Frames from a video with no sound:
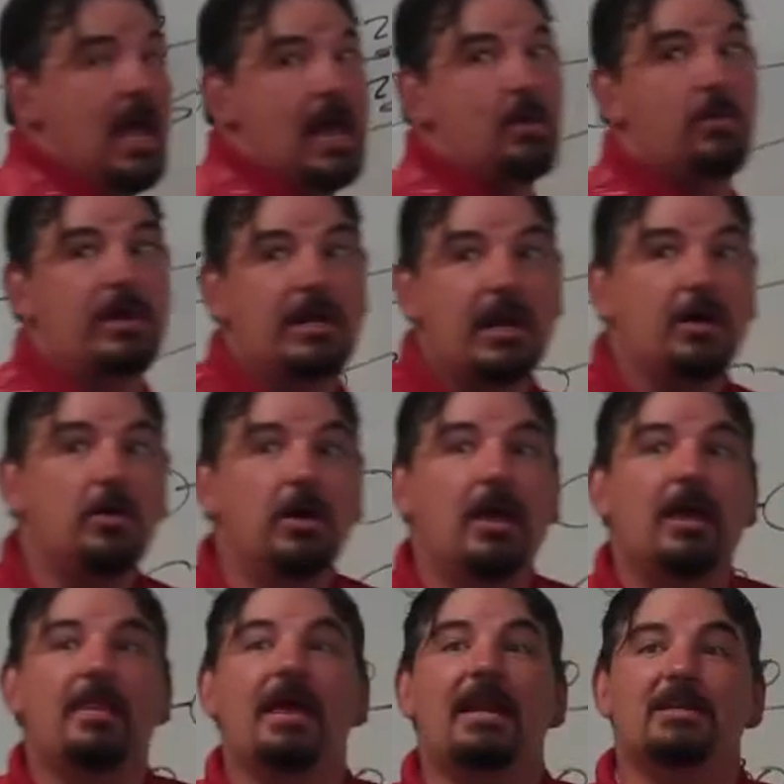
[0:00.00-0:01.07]
And we know
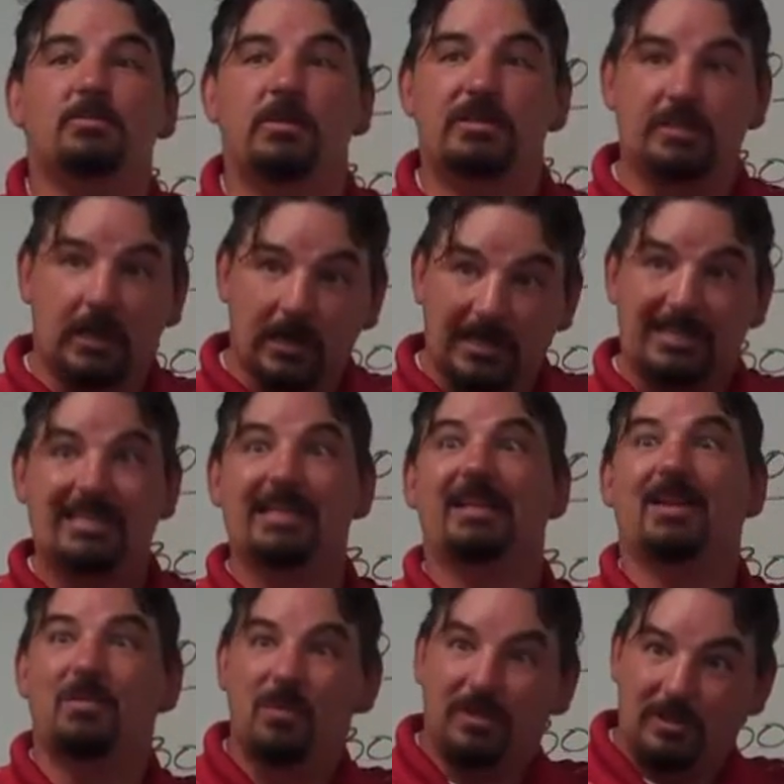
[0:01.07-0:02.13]
that as we start
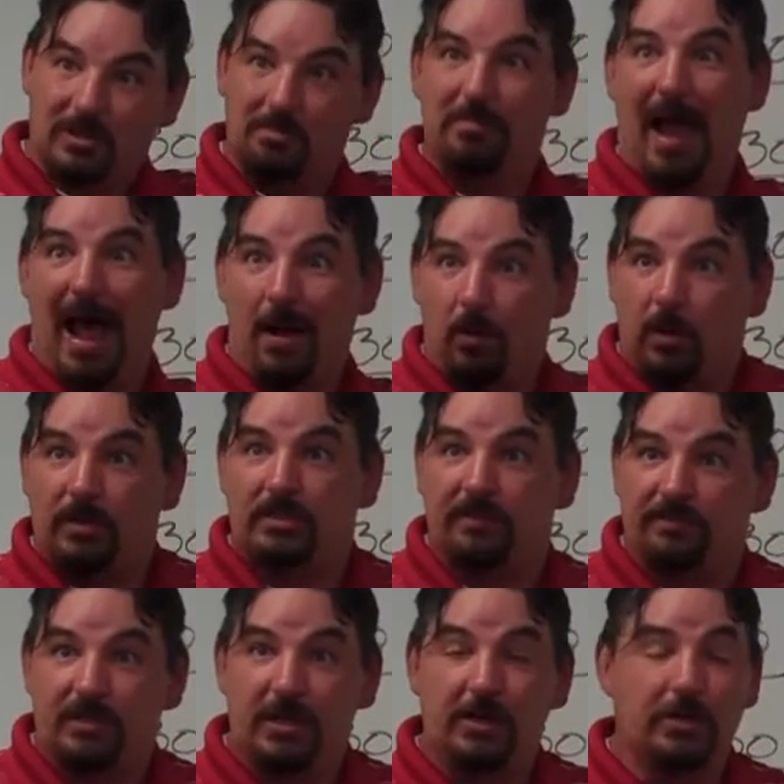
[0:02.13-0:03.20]
dealing with powers
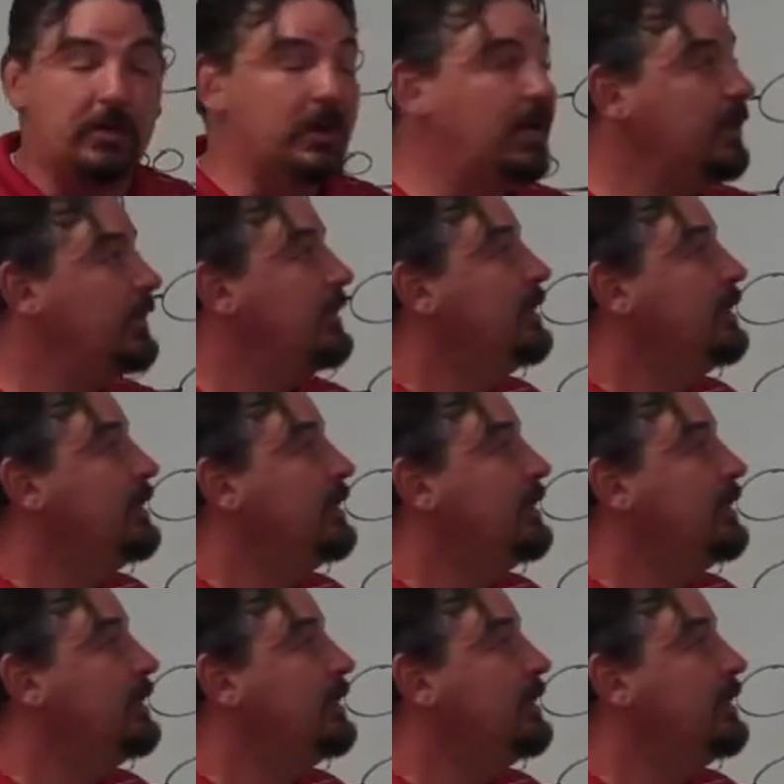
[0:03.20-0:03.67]
of 2,